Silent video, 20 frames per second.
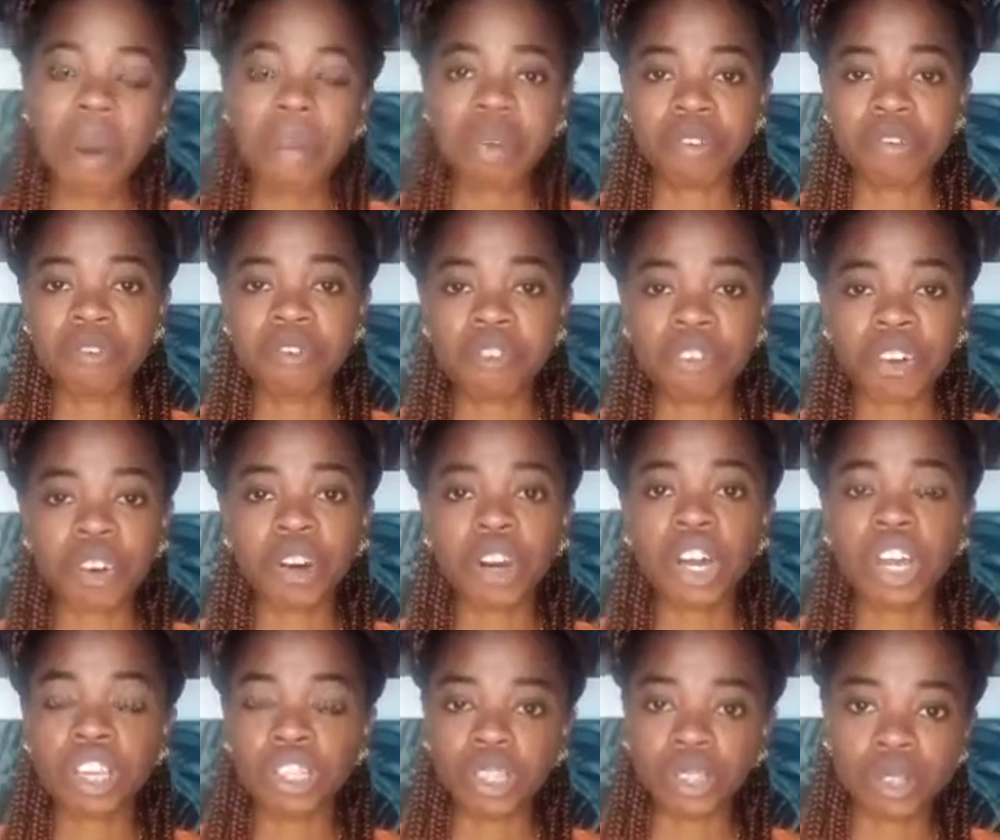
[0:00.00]
before
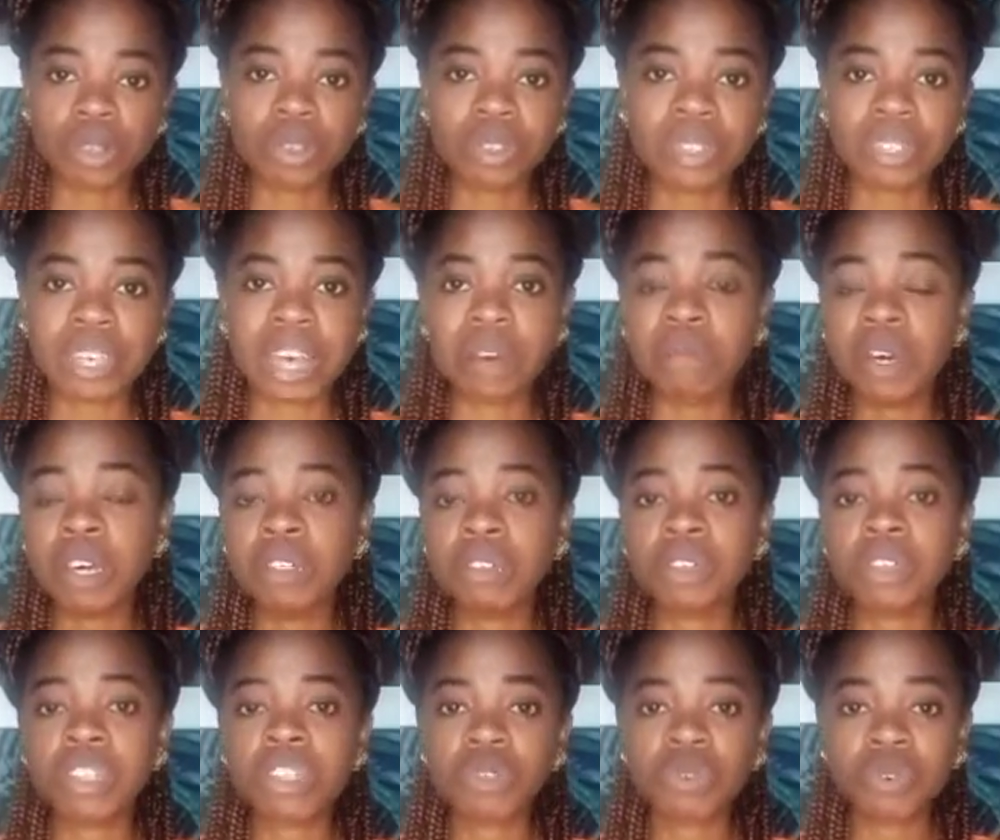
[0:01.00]
you use them.
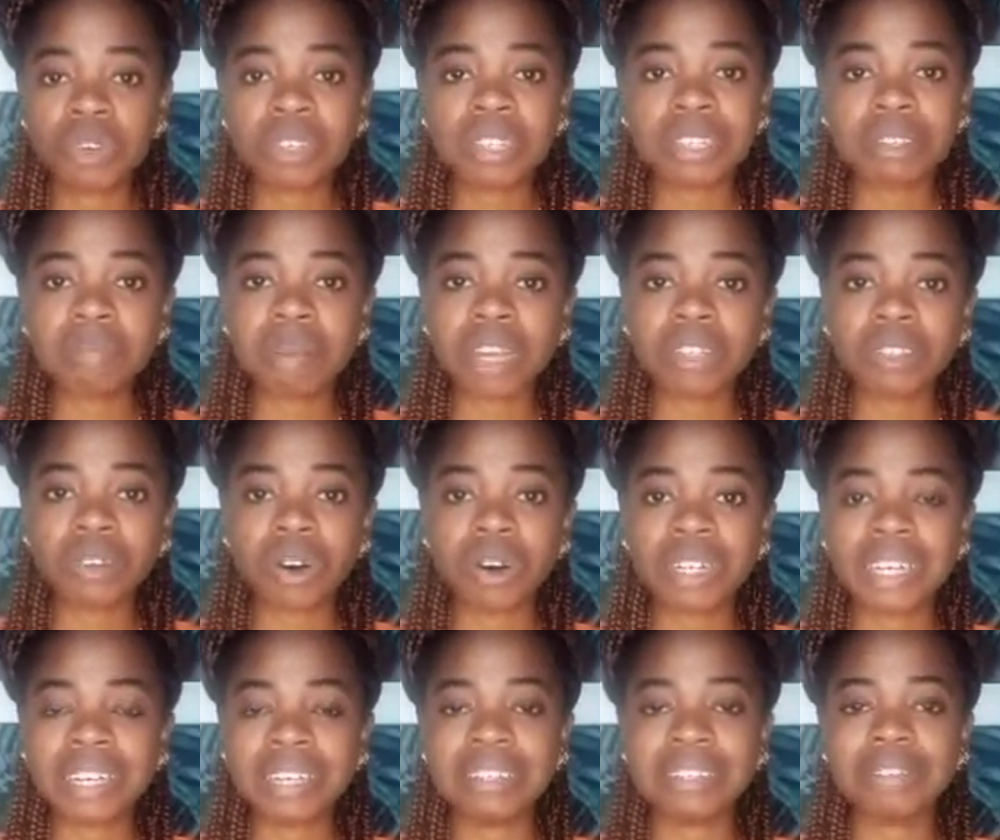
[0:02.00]
So this squeezing
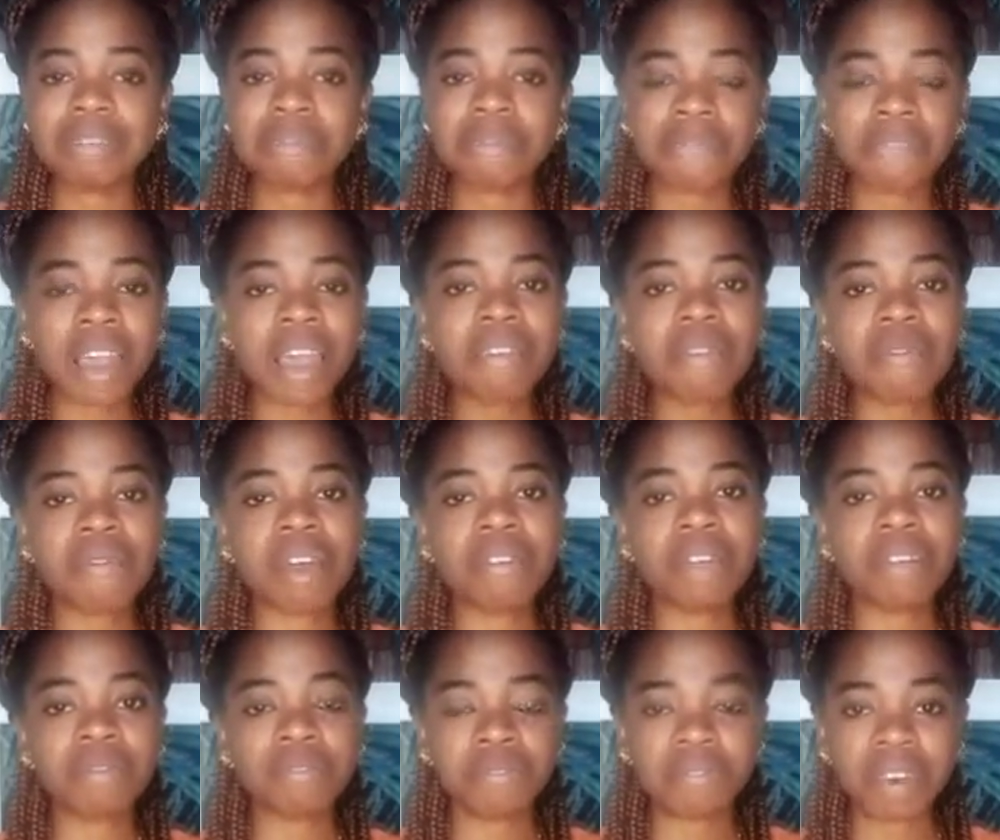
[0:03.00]
method is very,
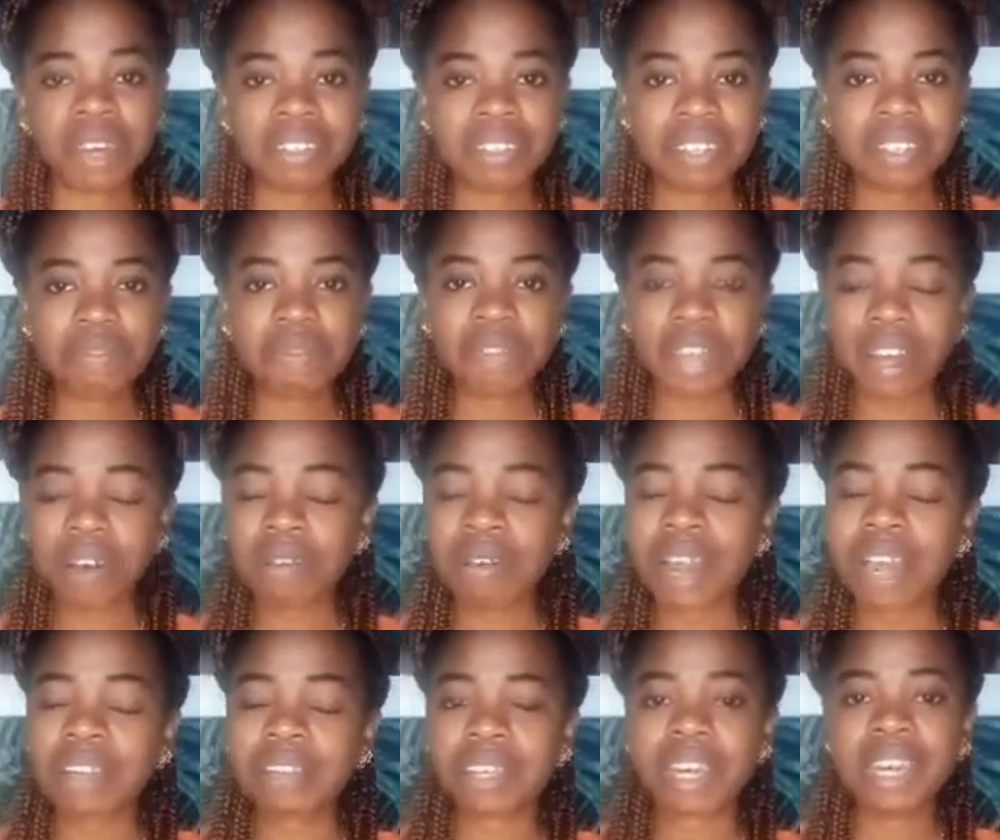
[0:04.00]
very effective.
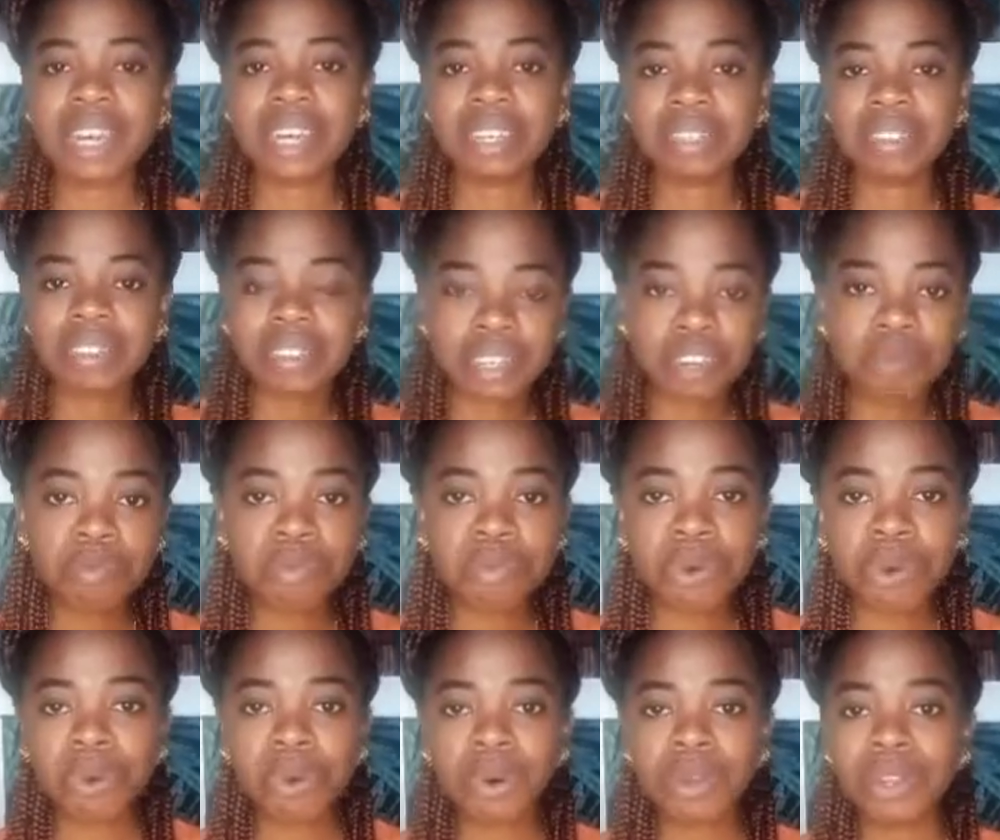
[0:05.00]
Likewise, it's
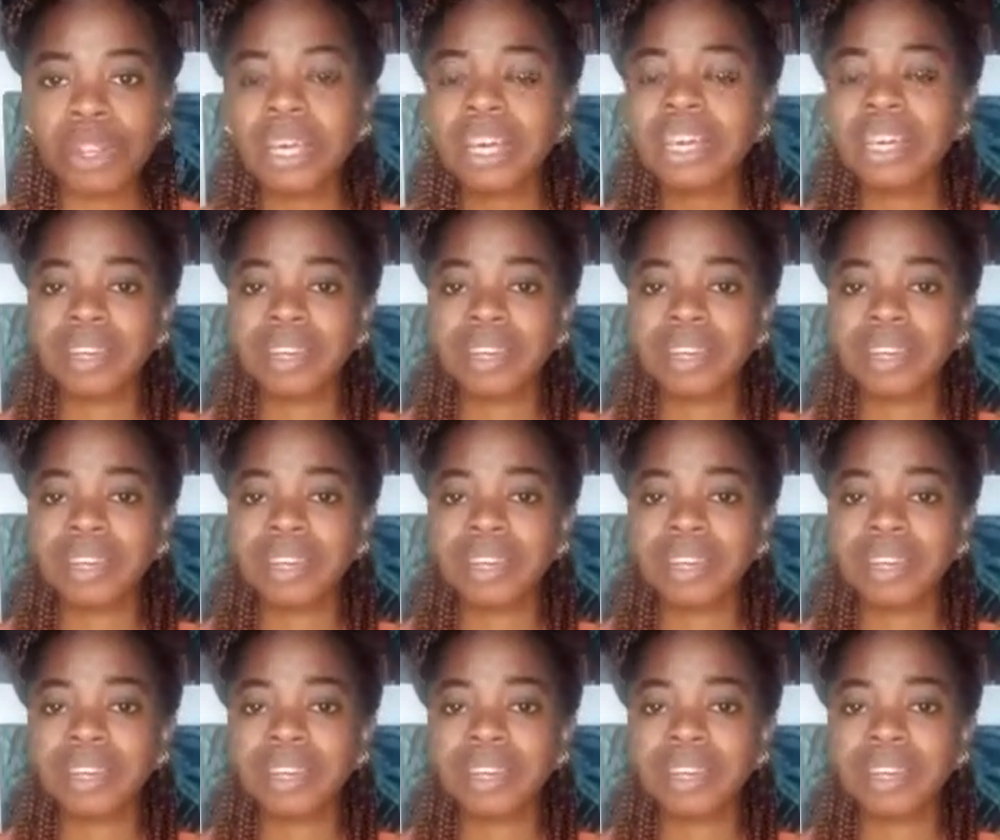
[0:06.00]
simple.